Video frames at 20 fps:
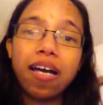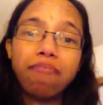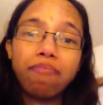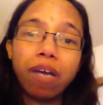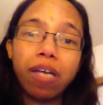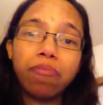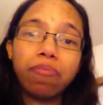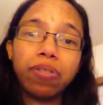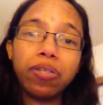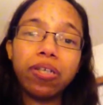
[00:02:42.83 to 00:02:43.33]

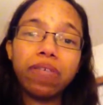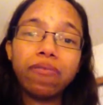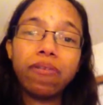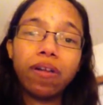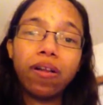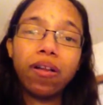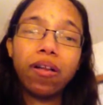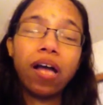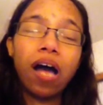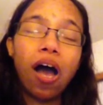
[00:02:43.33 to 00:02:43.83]
my
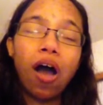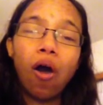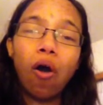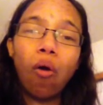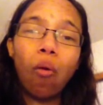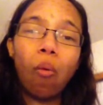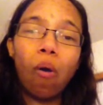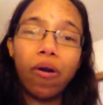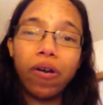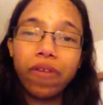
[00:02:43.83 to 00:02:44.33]
beautiful,
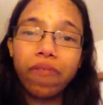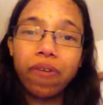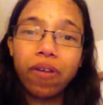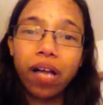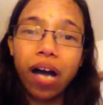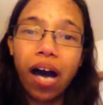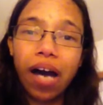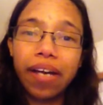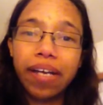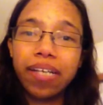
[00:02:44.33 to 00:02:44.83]
wonderful
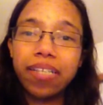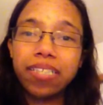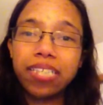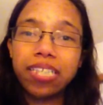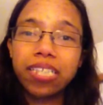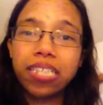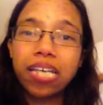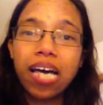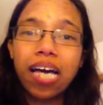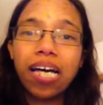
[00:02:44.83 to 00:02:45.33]

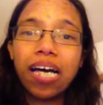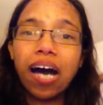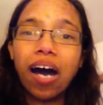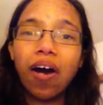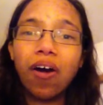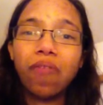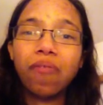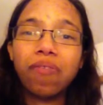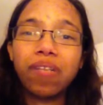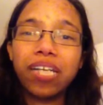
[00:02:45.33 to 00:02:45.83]
audience,
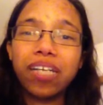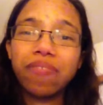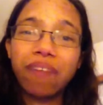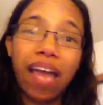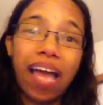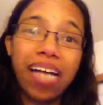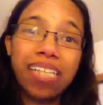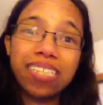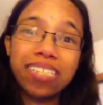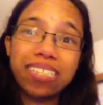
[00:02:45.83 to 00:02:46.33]
hopefully
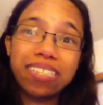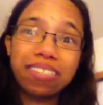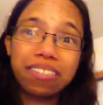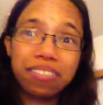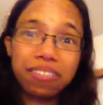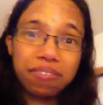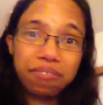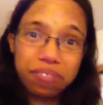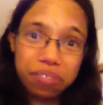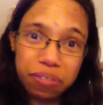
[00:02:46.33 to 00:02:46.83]
fans
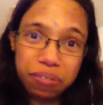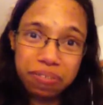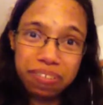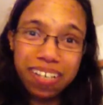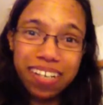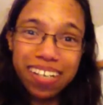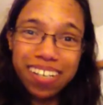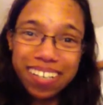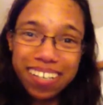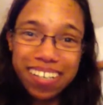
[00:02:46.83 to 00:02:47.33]
soon,